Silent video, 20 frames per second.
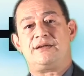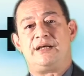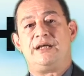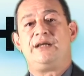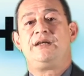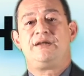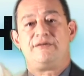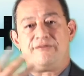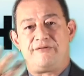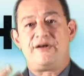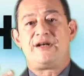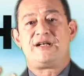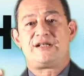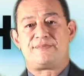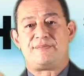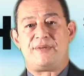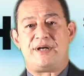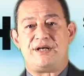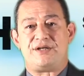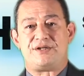in the
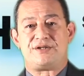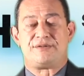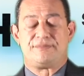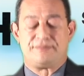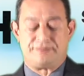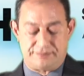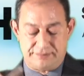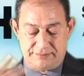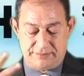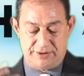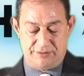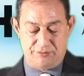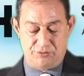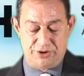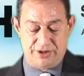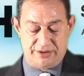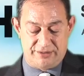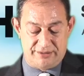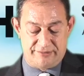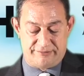first page. It
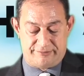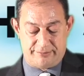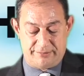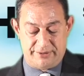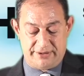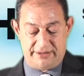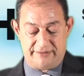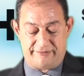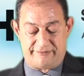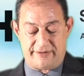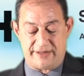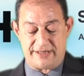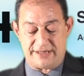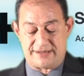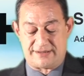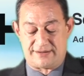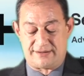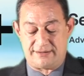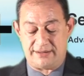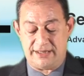wouldn't be the
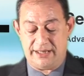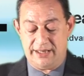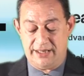first